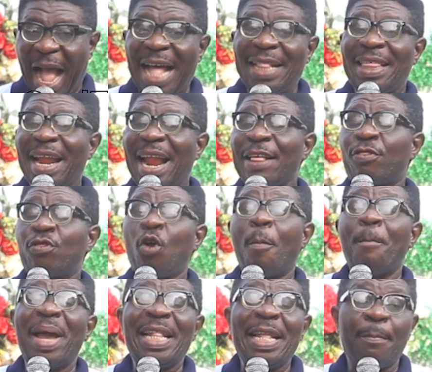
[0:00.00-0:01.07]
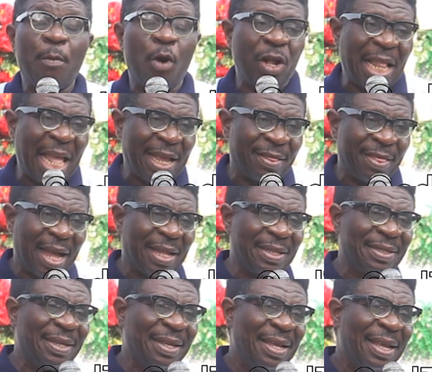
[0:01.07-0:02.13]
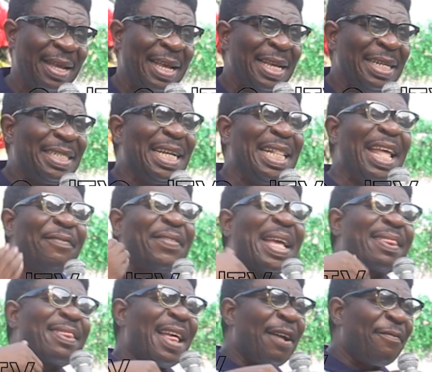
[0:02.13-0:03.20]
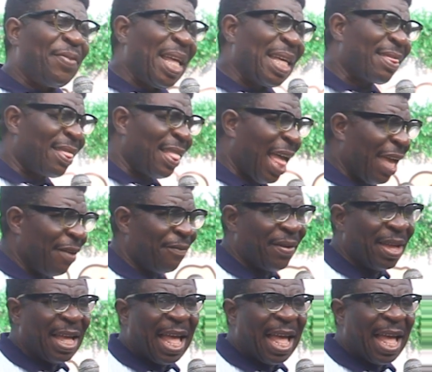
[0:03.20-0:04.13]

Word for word: And there are so many more like that. She lived a selfless life.